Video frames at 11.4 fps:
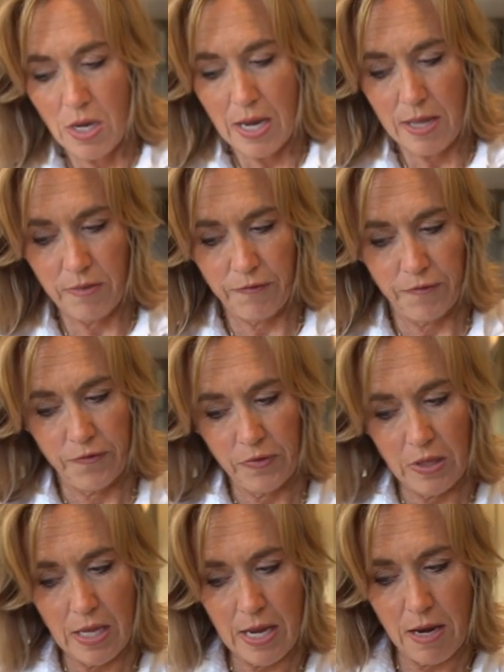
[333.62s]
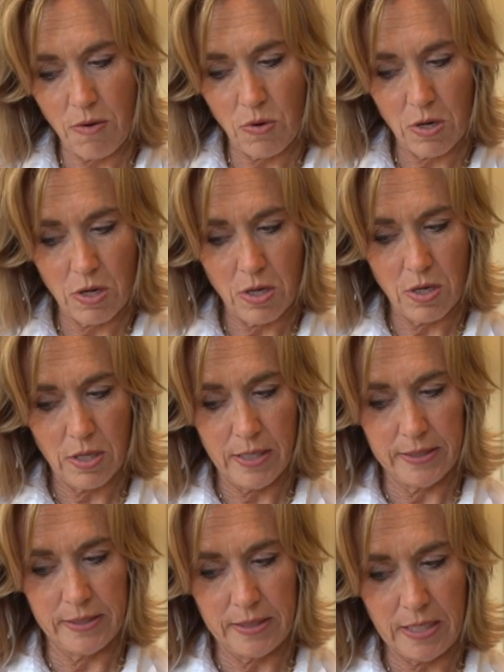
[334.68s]
And the flour,
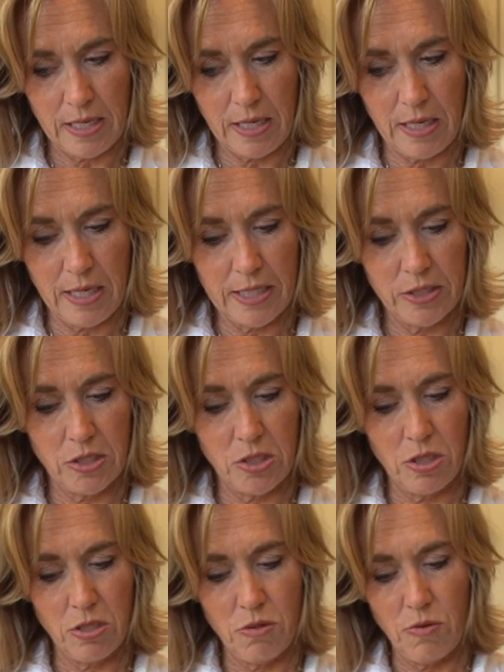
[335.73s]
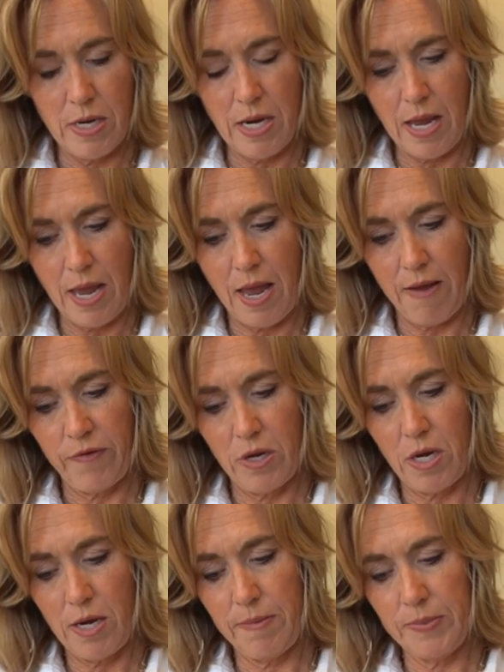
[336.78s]
let's see, is 2½
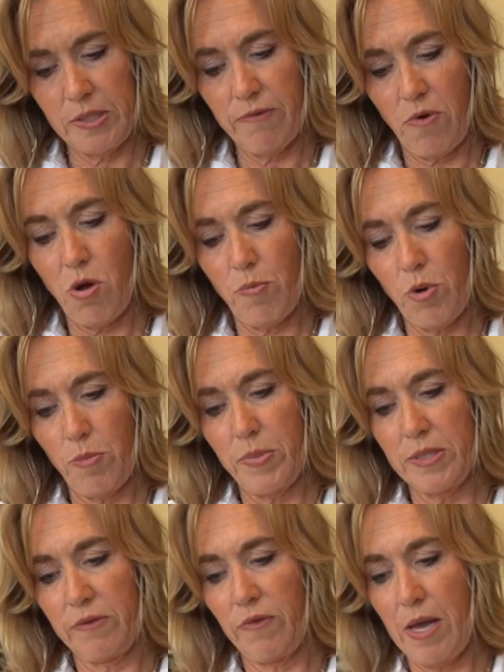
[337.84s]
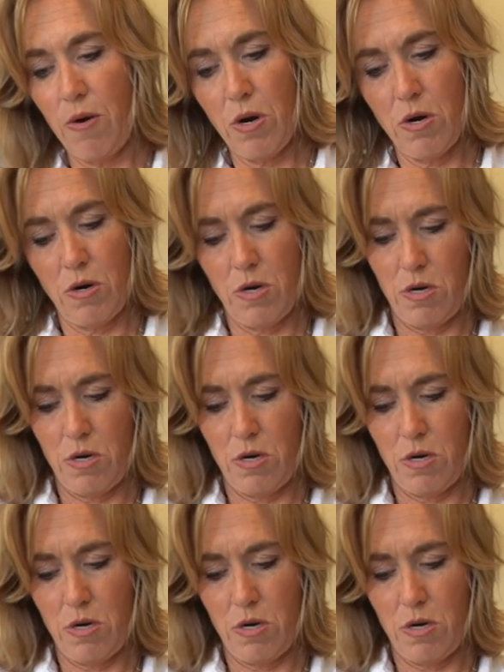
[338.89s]
cups of all-purpose flour.